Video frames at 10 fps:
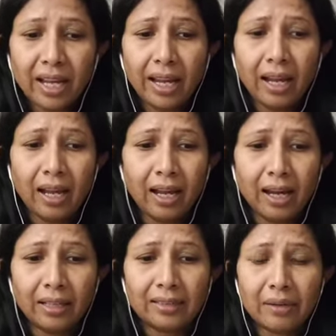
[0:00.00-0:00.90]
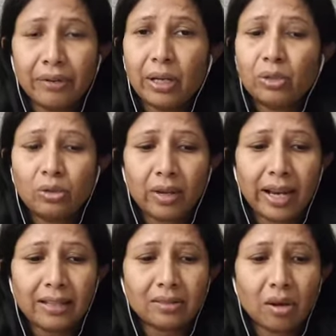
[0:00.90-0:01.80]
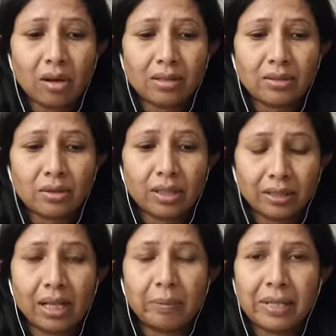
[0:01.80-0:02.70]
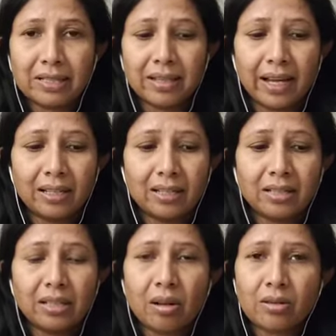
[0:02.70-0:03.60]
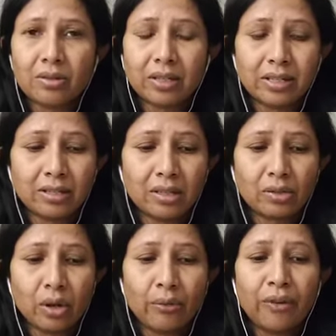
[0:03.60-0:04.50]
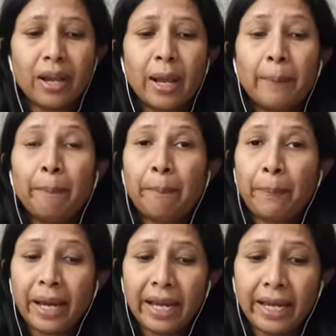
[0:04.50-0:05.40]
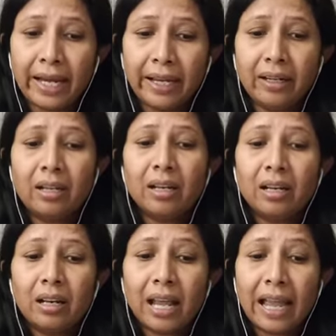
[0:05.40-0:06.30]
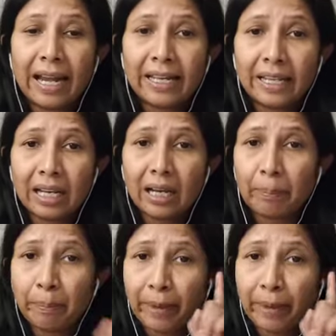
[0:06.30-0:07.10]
cephalothorax also, and that means the head region also consists of paired lateral